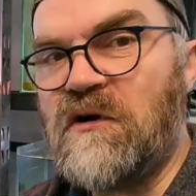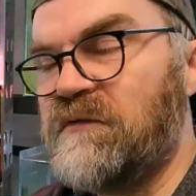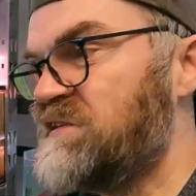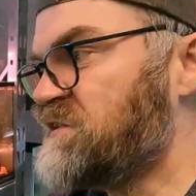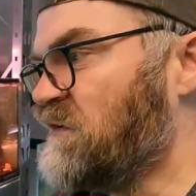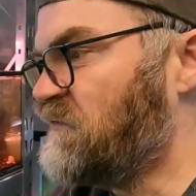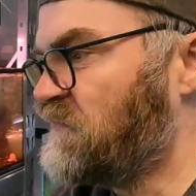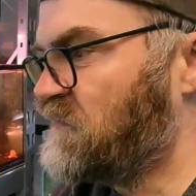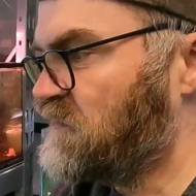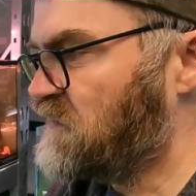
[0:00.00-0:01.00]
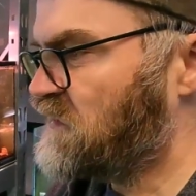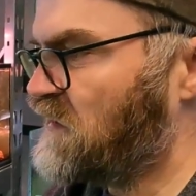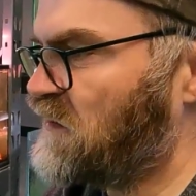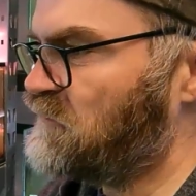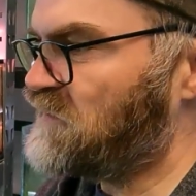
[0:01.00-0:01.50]
you all this stuff
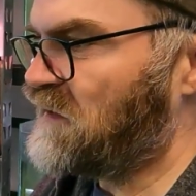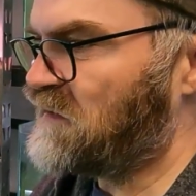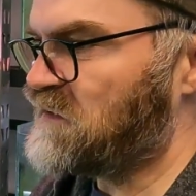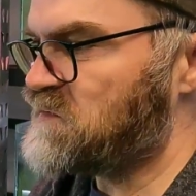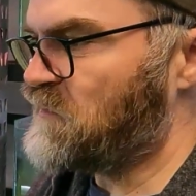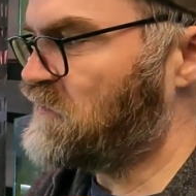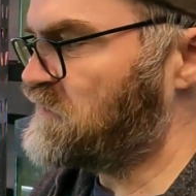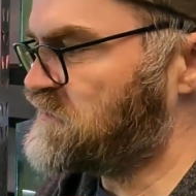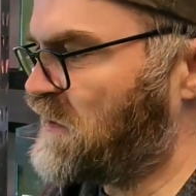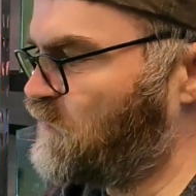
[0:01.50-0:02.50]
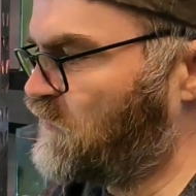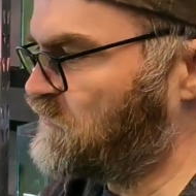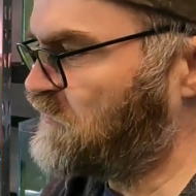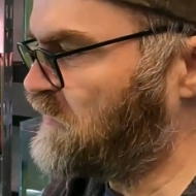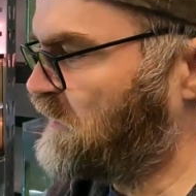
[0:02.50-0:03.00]
daily is because I want
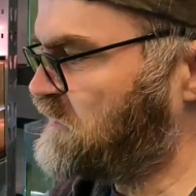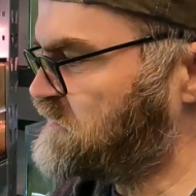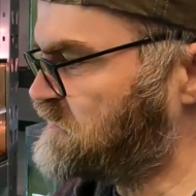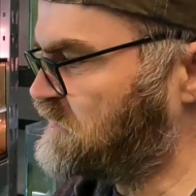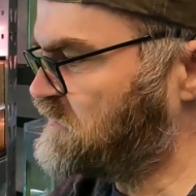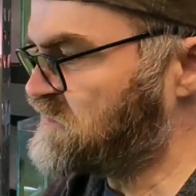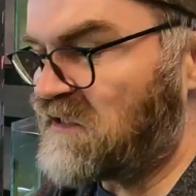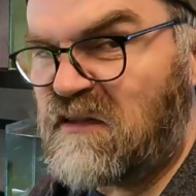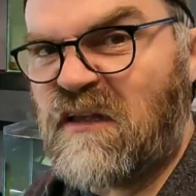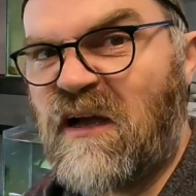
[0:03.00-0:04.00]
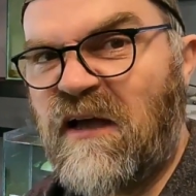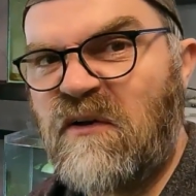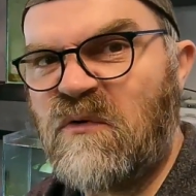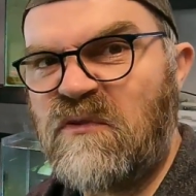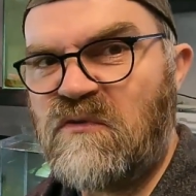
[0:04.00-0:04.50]
you guys to see that I
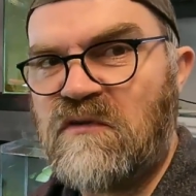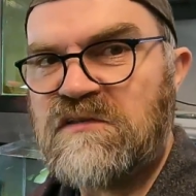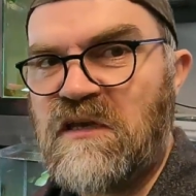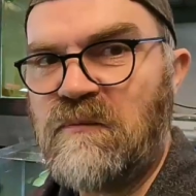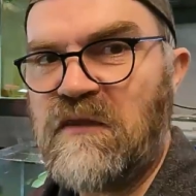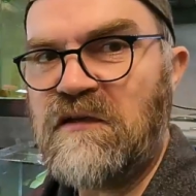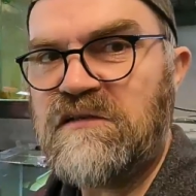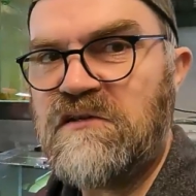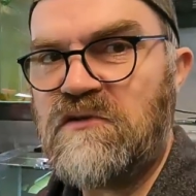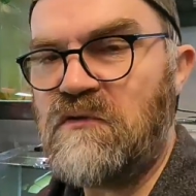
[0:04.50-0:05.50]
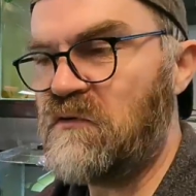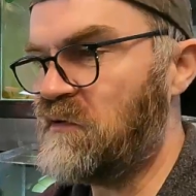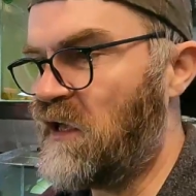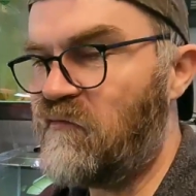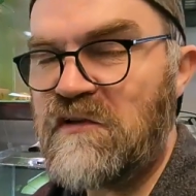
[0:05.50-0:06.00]
go through the same things as you do.
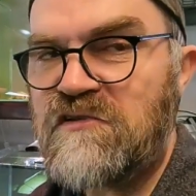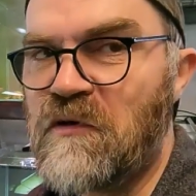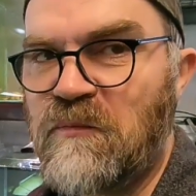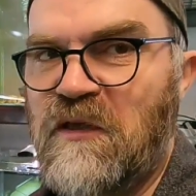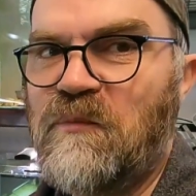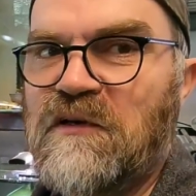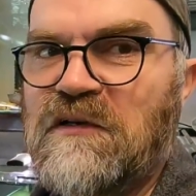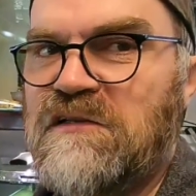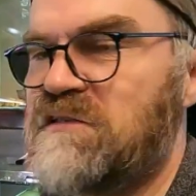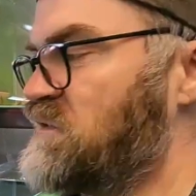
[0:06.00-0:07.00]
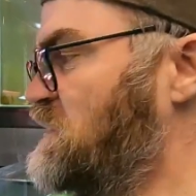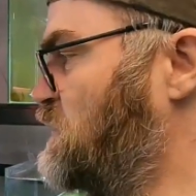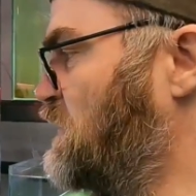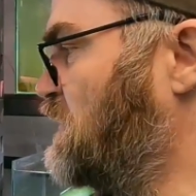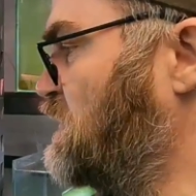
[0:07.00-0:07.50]
Every shrimp keeper does. They
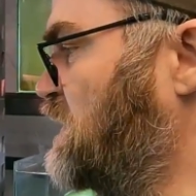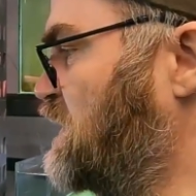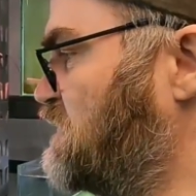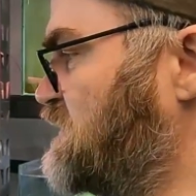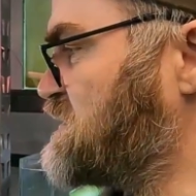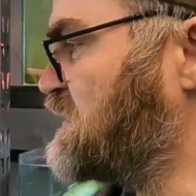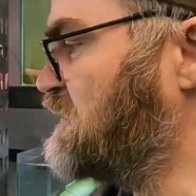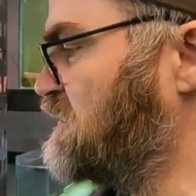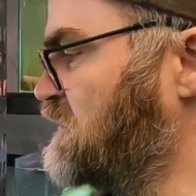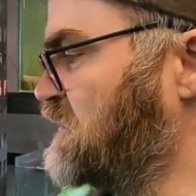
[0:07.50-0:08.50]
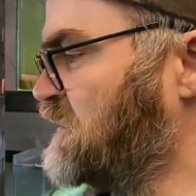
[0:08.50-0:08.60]
will all have these little